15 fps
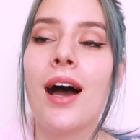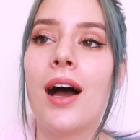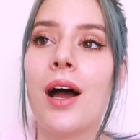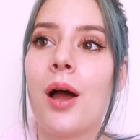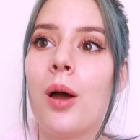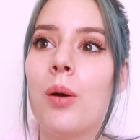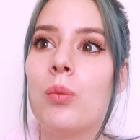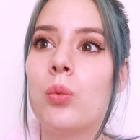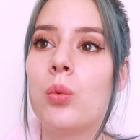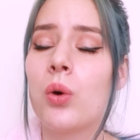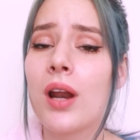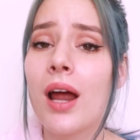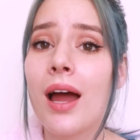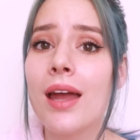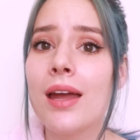
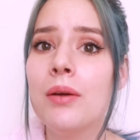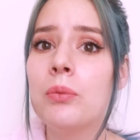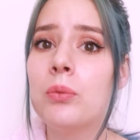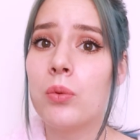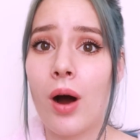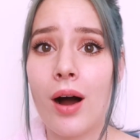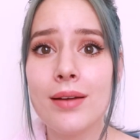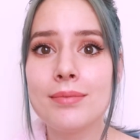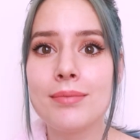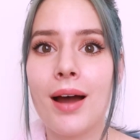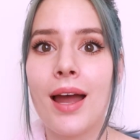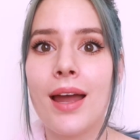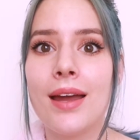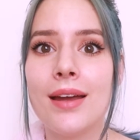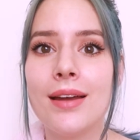Would I want
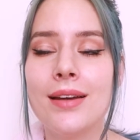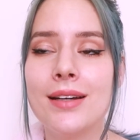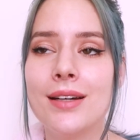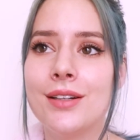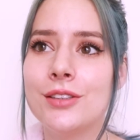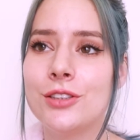my